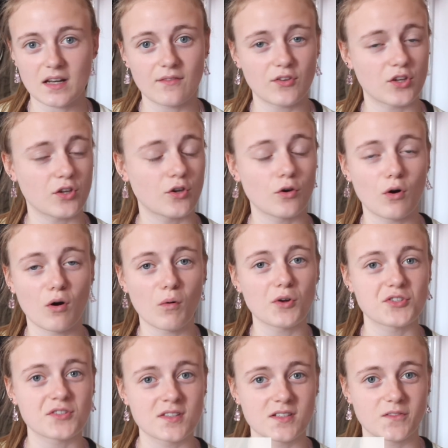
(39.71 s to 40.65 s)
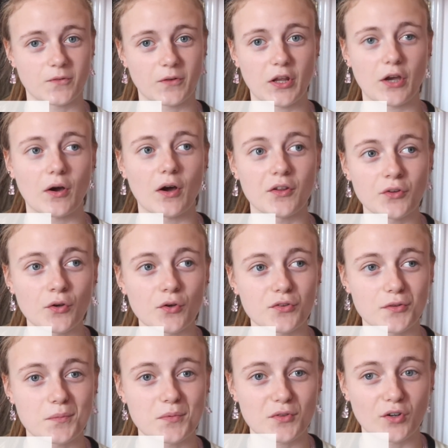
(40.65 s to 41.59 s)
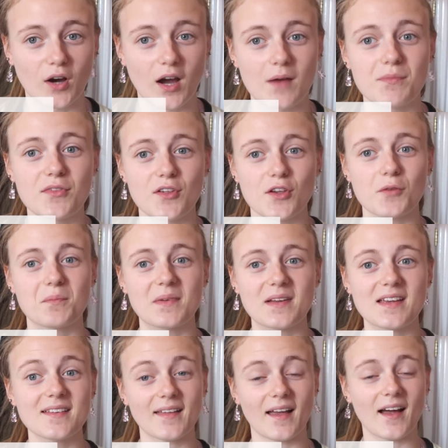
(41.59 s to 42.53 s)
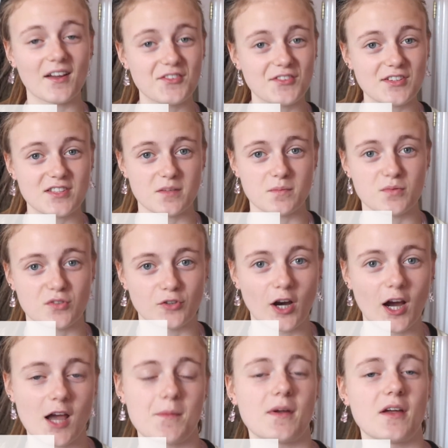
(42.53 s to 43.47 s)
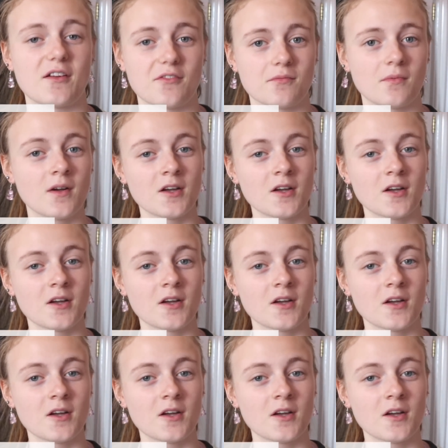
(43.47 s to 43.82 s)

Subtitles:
of you who are watching this video are not subscribed, so please actually subscribe if